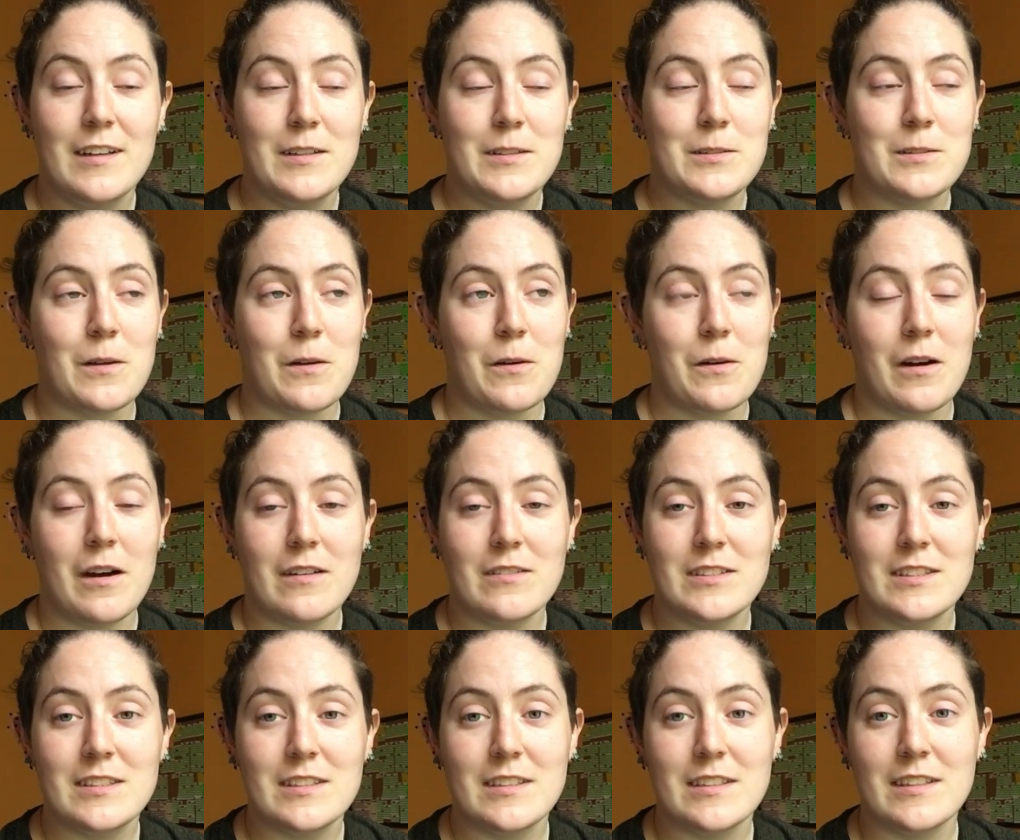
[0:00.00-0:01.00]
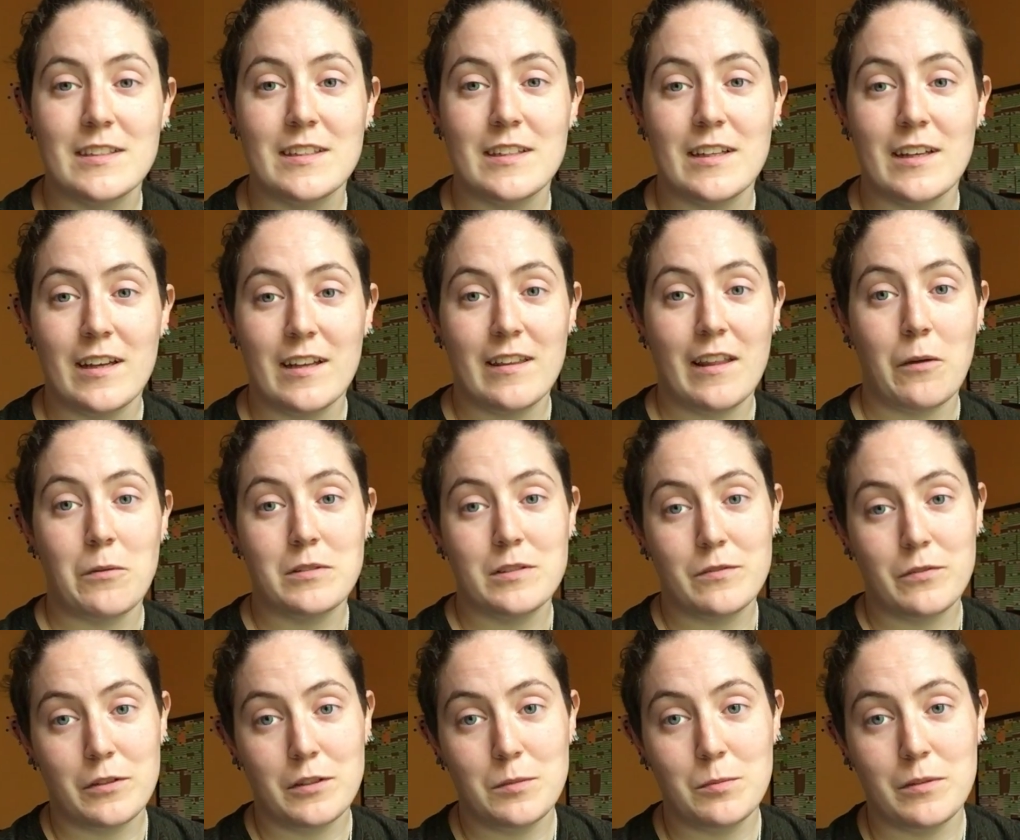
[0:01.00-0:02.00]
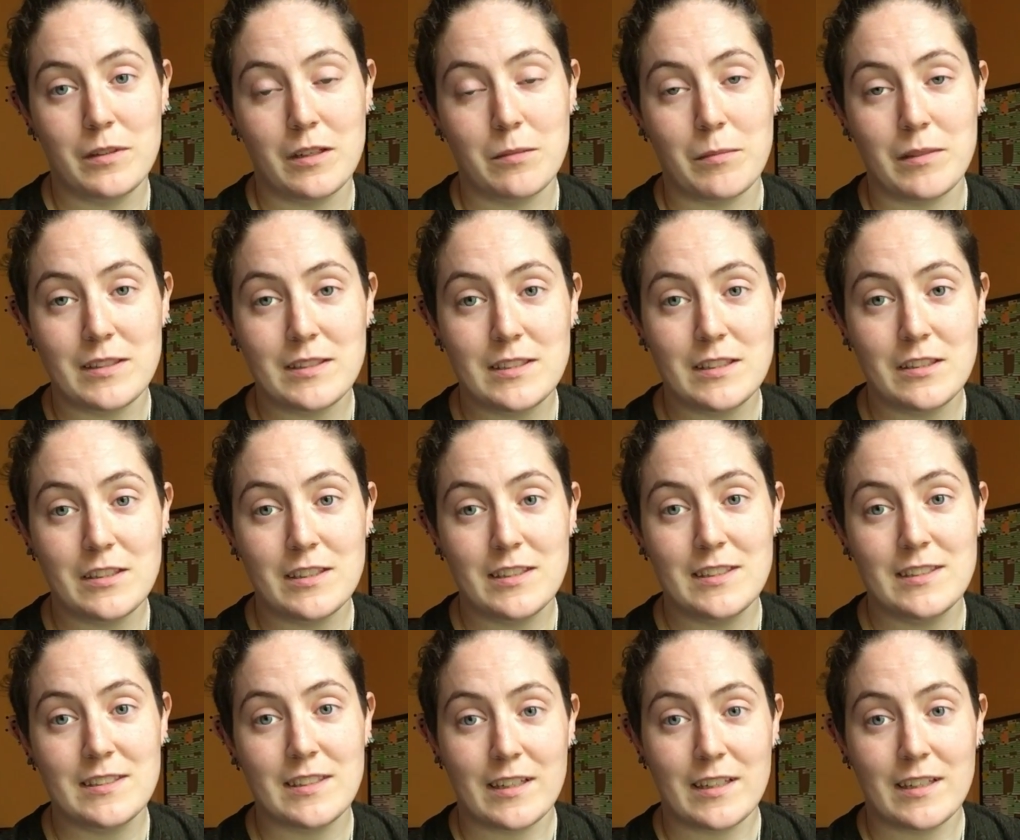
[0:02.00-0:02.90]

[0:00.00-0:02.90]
So obviously that was the first book in my series.